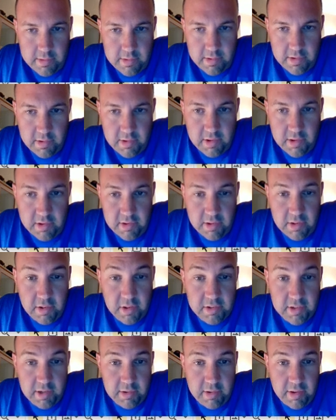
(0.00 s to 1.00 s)
So it
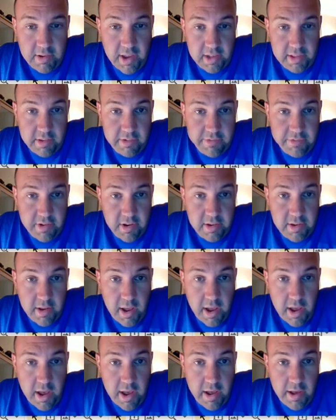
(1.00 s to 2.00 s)
looks like you got the
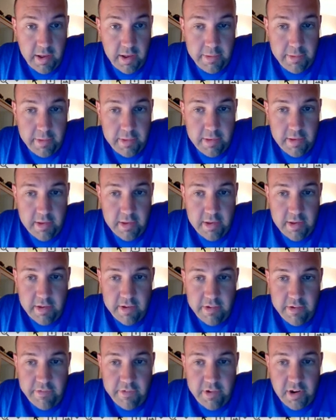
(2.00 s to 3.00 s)

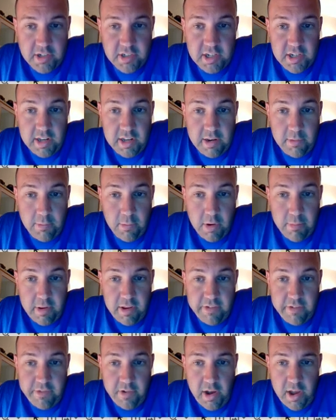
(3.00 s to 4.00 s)
French and Indian War
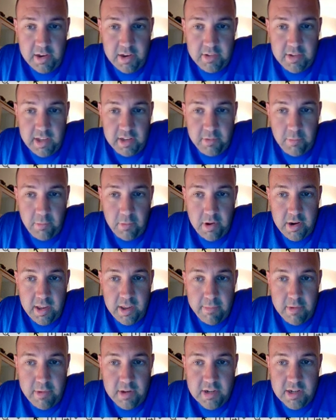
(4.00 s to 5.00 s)
being fought. So that's one
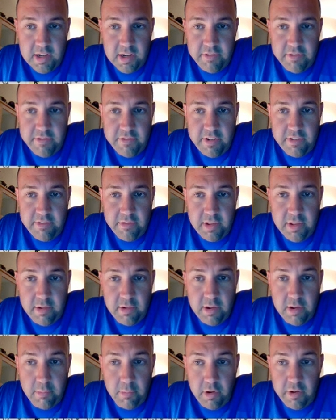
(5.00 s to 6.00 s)
image that
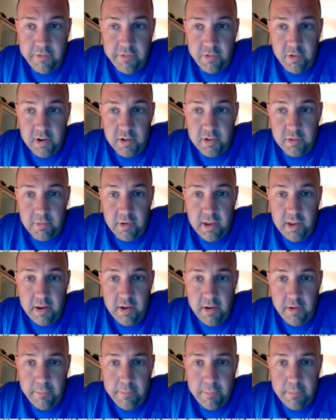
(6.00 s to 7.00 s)
could work for us right
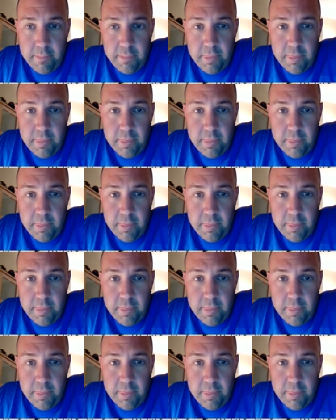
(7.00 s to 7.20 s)
here.